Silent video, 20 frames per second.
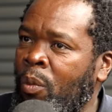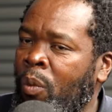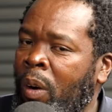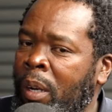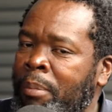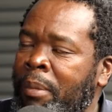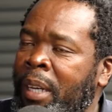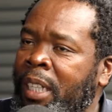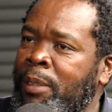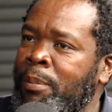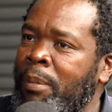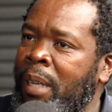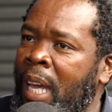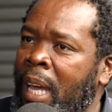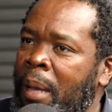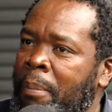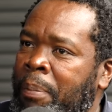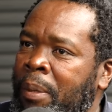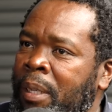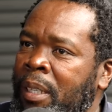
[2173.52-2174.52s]
What makes me
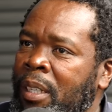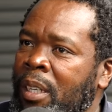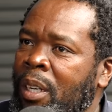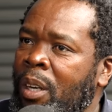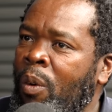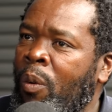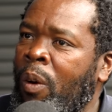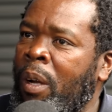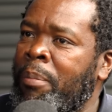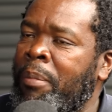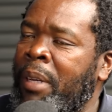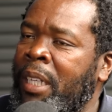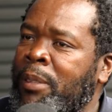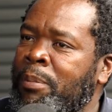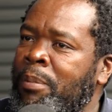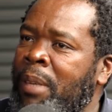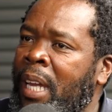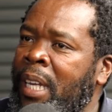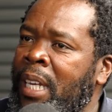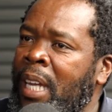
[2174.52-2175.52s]
happy? What makes
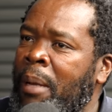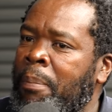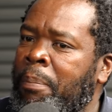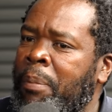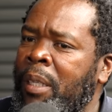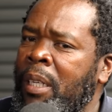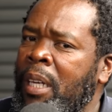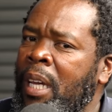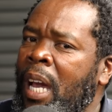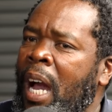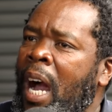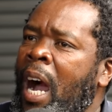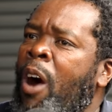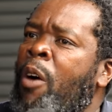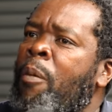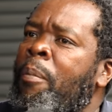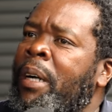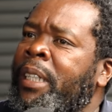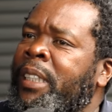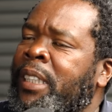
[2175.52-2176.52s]
me unhappy?
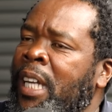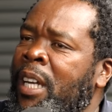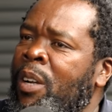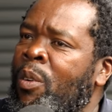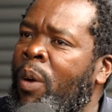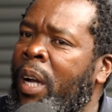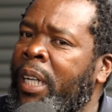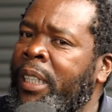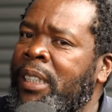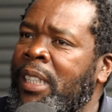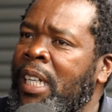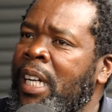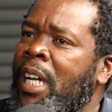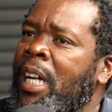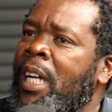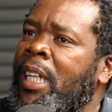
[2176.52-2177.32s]
How my day went?